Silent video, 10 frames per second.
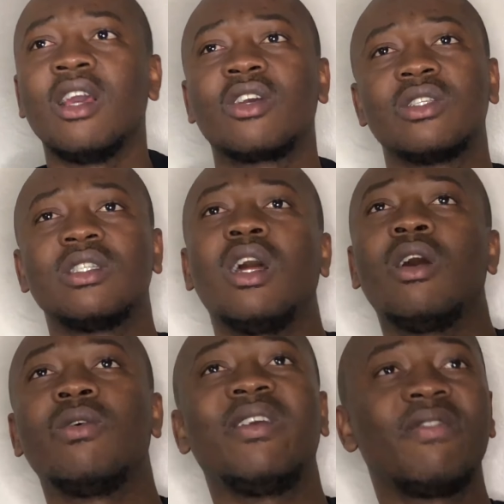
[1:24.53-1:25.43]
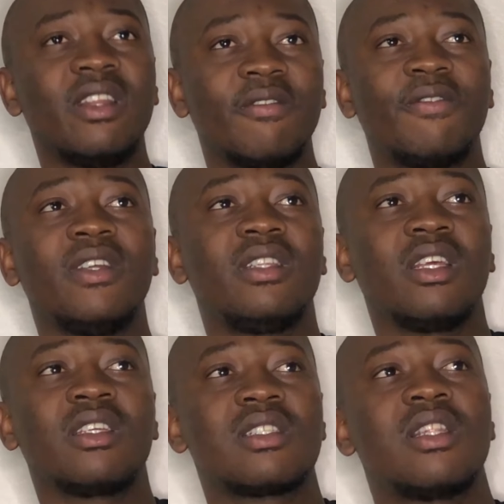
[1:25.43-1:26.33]
Because now, even if he
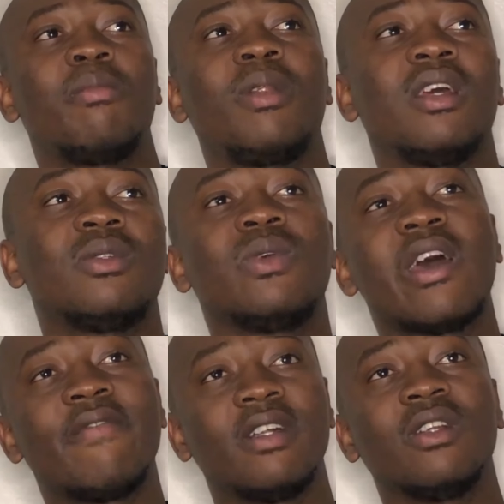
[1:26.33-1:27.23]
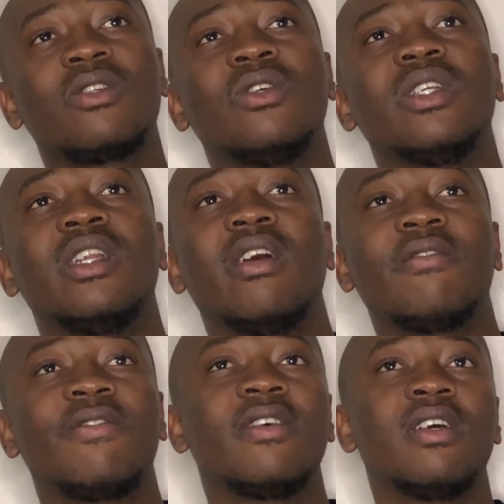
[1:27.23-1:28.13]
thinks the players we have are not good
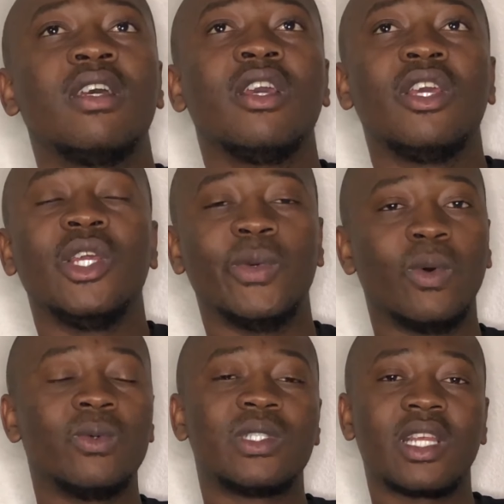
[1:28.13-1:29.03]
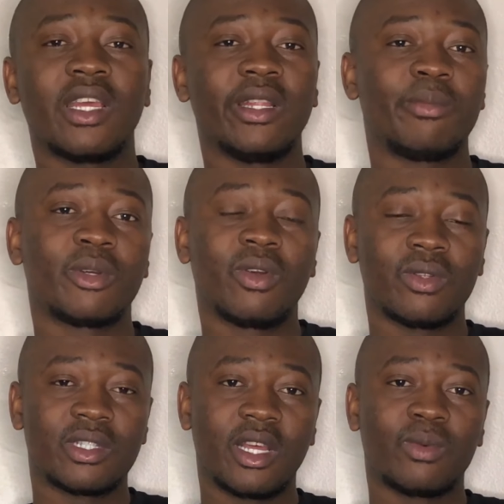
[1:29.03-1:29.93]
enough, he won't say it
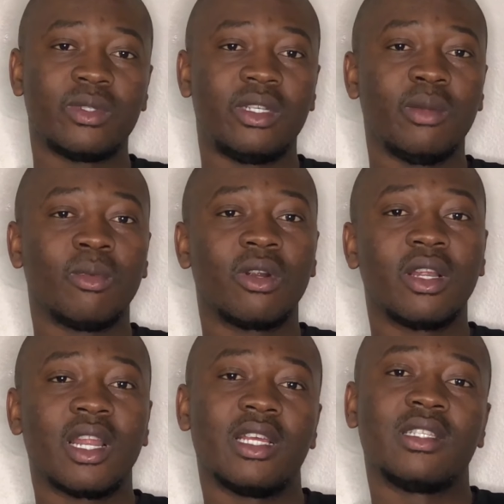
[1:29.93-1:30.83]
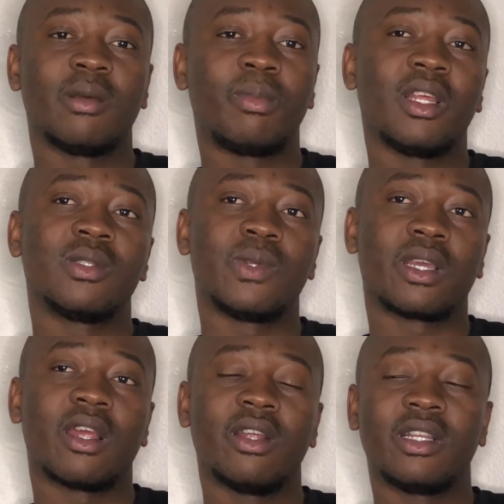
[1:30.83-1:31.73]
because that would demoralize the players we
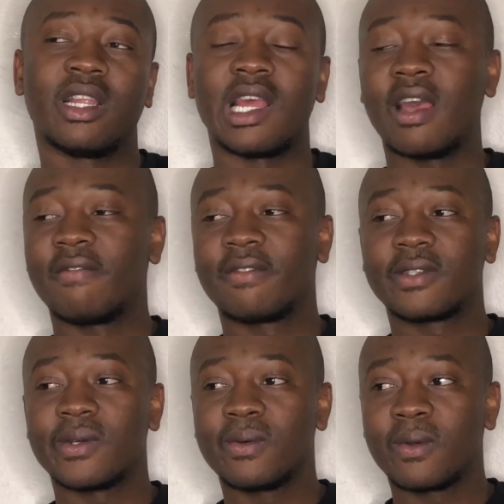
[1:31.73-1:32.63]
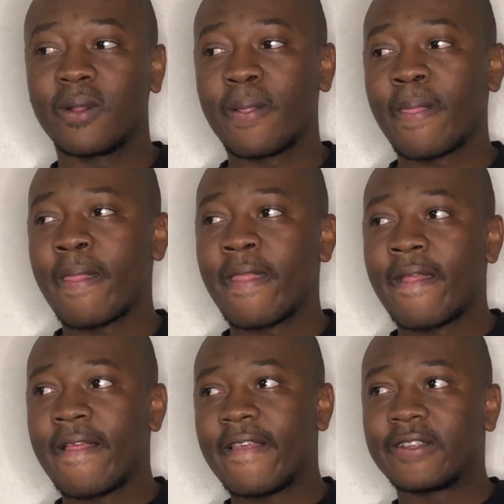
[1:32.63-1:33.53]
currently have. So
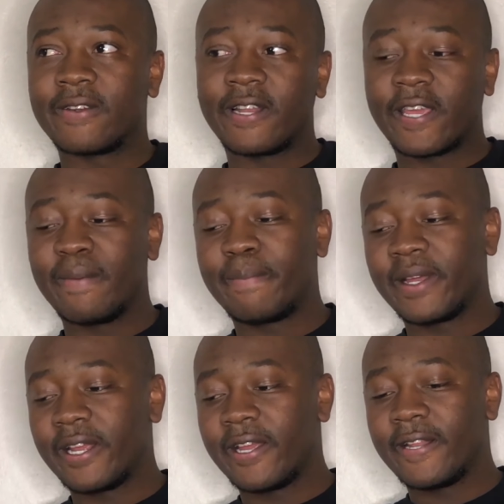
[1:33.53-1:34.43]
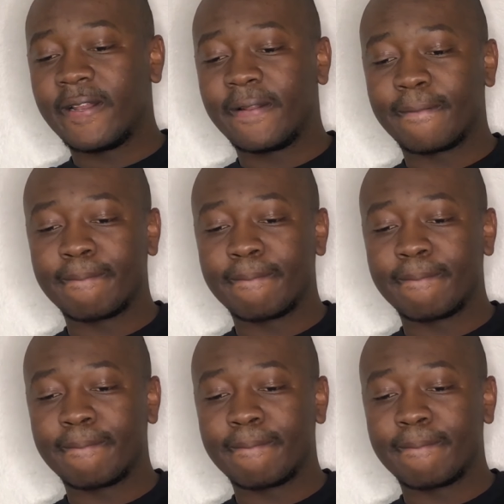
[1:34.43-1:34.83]
he's going to keep it in.